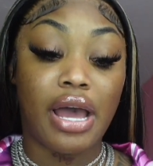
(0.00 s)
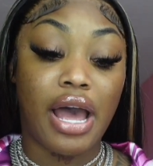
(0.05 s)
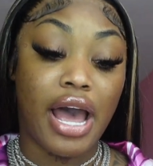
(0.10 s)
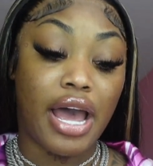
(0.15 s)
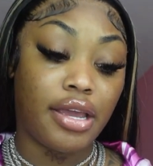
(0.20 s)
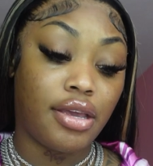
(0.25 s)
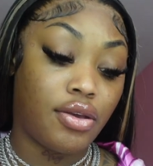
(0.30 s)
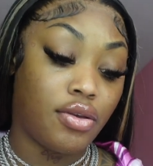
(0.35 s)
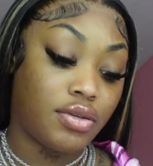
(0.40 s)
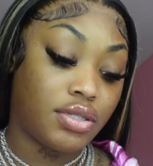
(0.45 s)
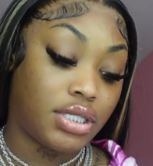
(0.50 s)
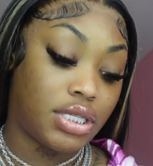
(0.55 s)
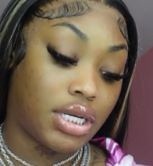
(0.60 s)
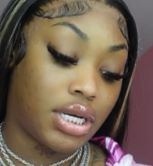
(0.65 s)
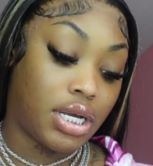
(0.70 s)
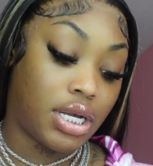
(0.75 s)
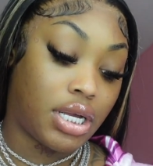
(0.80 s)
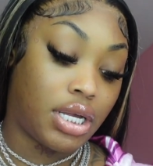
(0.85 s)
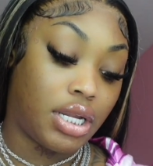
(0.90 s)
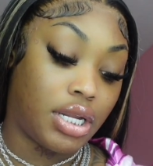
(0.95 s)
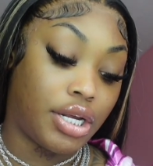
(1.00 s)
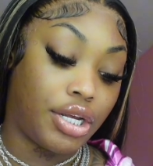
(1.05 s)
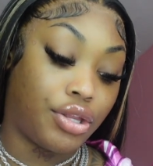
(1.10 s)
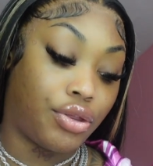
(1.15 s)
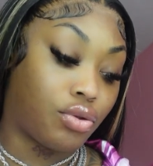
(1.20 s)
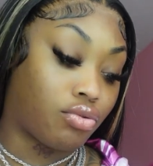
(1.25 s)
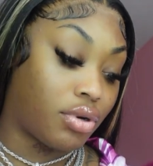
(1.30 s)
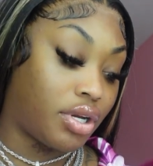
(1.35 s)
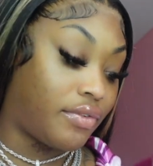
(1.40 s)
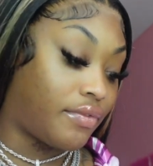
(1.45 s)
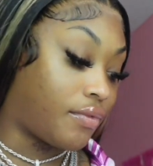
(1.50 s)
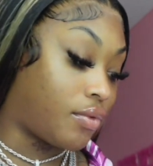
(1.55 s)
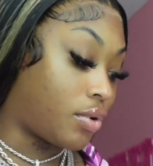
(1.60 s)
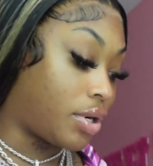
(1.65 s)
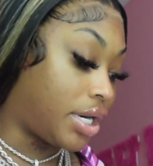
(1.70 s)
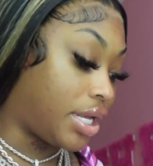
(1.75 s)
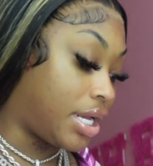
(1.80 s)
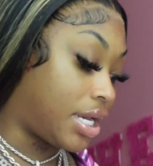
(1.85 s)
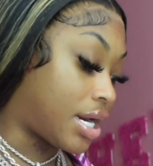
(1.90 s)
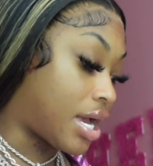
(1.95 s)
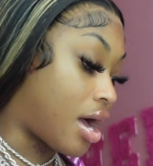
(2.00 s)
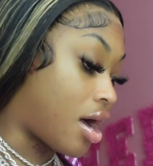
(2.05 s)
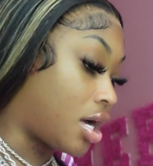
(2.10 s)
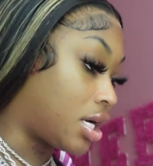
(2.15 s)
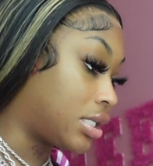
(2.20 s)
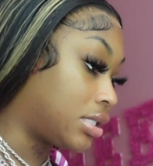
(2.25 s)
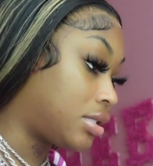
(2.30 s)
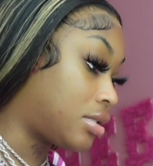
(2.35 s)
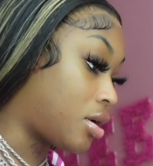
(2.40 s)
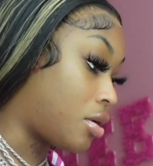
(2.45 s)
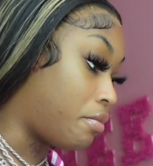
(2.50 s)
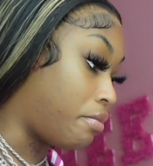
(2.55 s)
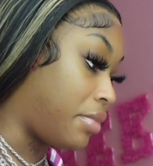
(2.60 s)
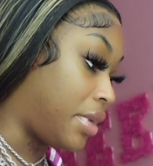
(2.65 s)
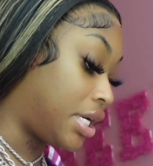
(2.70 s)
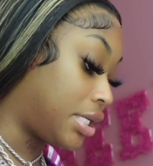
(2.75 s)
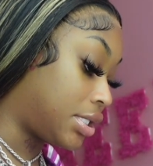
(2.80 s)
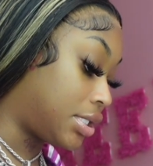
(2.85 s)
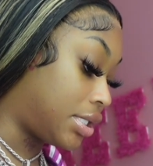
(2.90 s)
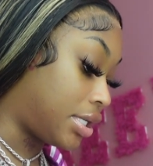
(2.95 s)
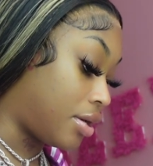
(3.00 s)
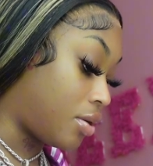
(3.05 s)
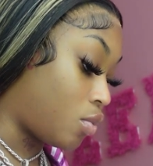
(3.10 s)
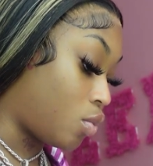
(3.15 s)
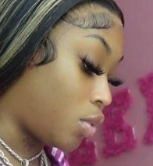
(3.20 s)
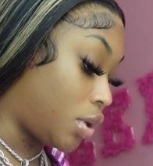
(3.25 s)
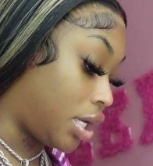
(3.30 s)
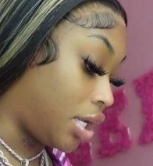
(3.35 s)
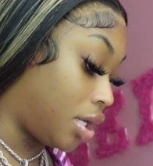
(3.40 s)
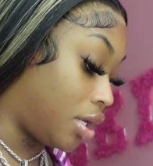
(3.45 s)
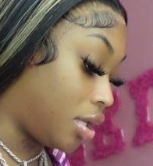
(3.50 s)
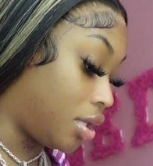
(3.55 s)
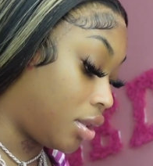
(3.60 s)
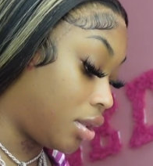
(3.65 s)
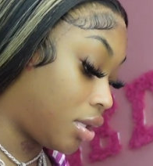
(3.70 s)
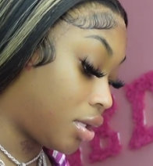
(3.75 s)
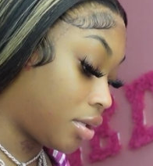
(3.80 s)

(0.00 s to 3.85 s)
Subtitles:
I use the color 340, and I also mix it with